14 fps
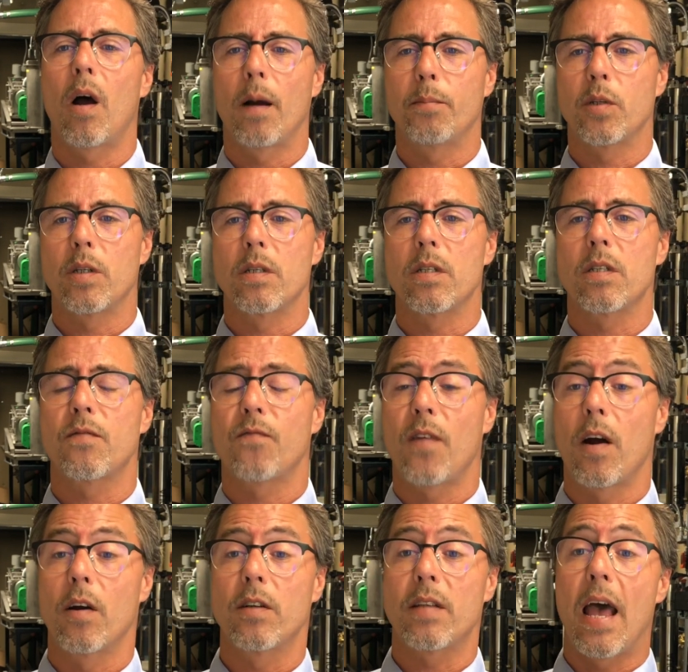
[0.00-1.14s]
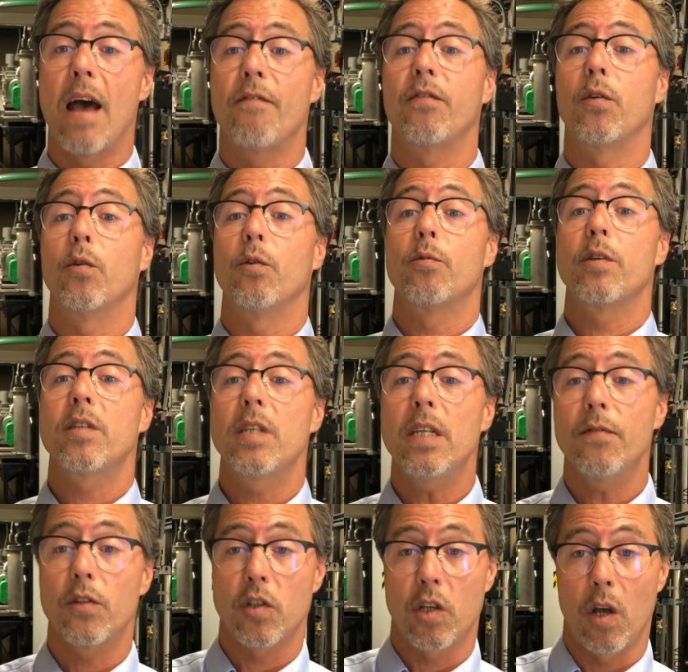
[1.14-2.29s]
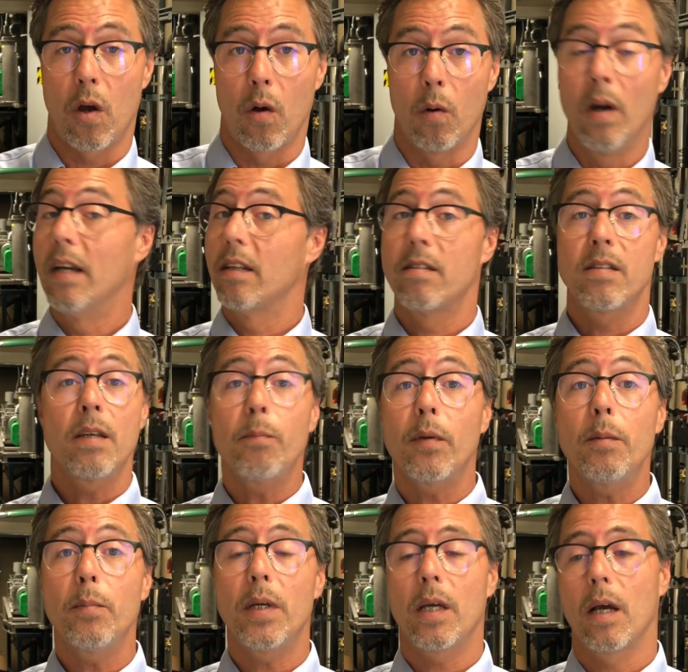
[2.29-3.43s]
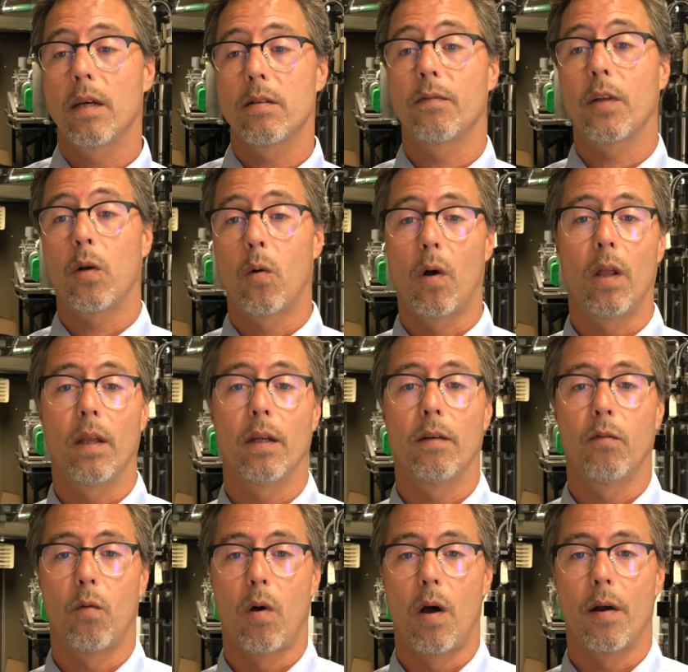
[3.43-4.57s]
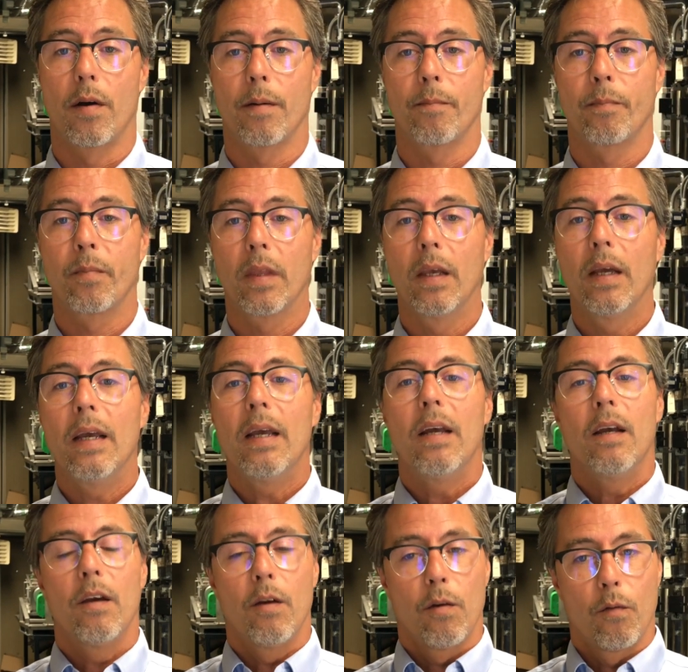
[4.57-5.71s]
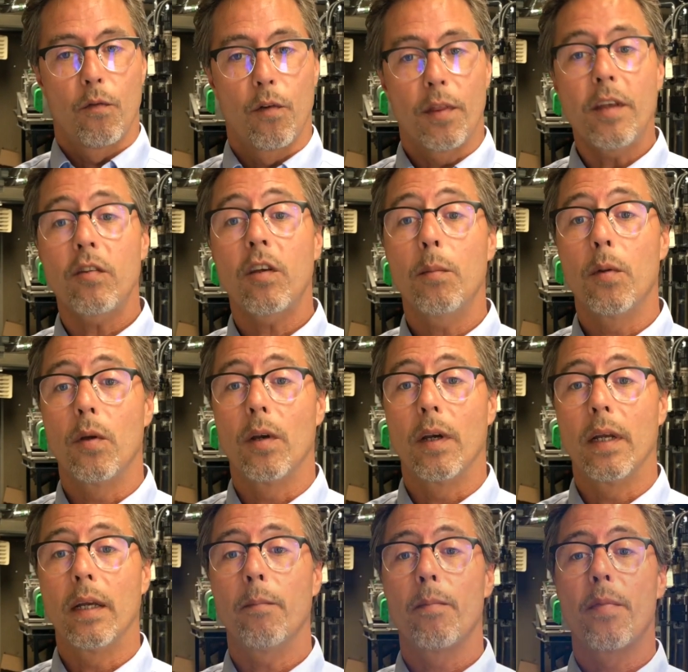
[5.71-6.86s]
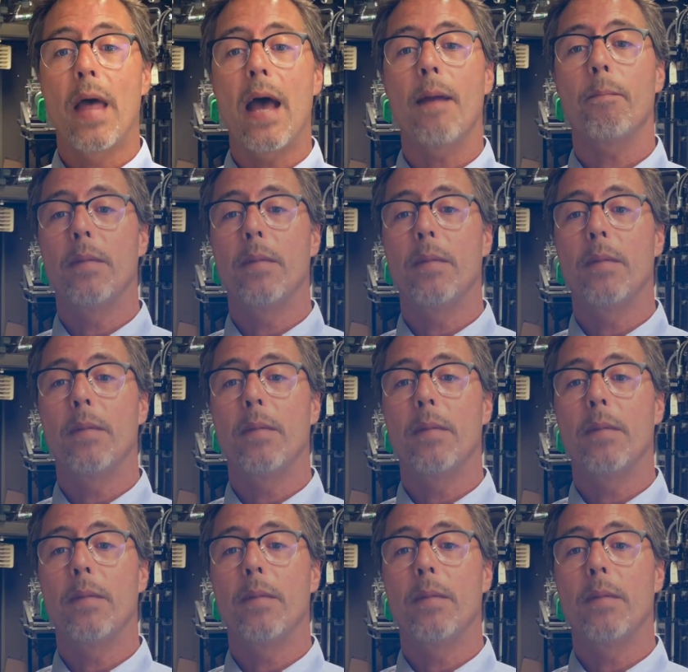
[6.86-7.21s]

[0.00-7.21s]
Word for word: options as far as effluent receivers go, simply because of the quality of water. For this community, that